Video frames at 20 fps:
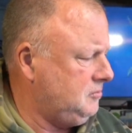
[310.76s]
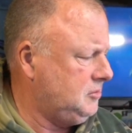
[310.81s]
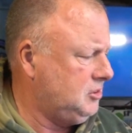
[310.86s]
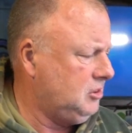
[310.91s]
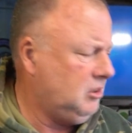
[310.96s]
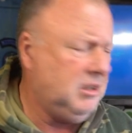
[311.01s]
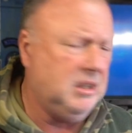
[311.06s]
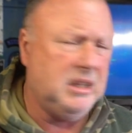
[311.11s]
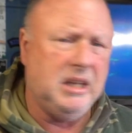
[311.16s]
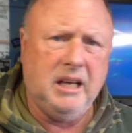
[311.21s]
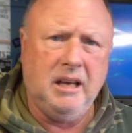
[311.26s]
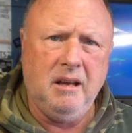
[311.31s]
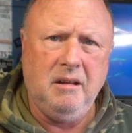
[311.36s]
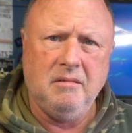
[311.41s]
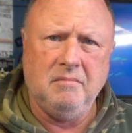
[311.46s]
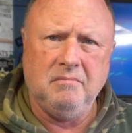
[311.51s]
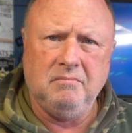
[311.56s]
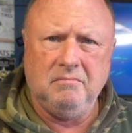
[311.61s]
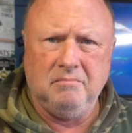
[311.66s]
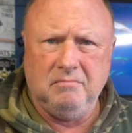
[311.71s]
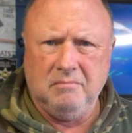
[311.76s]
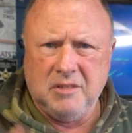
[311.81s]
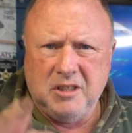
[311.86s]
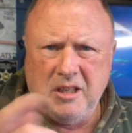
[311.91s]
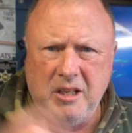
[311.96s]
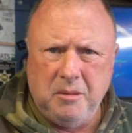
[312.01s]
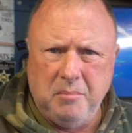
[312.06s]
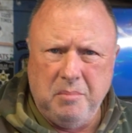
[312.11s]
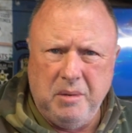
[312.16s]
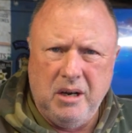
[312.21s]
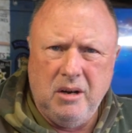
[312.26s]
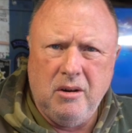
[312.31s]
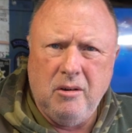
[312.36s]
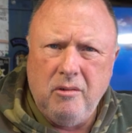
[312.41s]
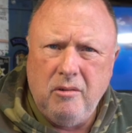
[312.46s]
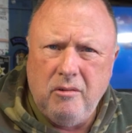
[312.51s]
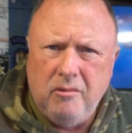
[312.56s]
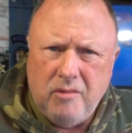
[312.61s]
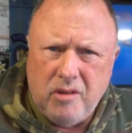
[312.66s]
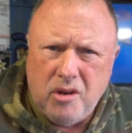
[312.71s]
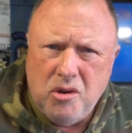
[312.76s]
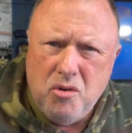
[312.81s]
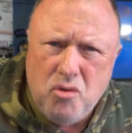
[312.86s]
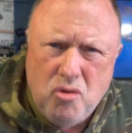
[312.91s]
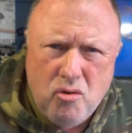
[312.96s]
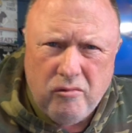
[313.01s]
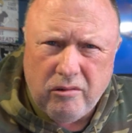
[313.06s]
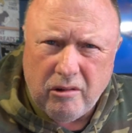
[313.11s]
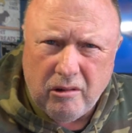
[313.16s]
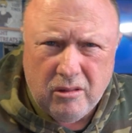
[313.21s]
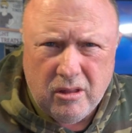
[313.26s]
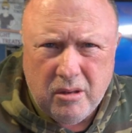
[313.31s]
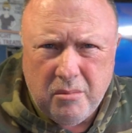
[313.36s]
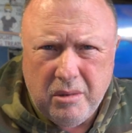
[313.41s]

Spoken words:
Right there, it's another beer review from the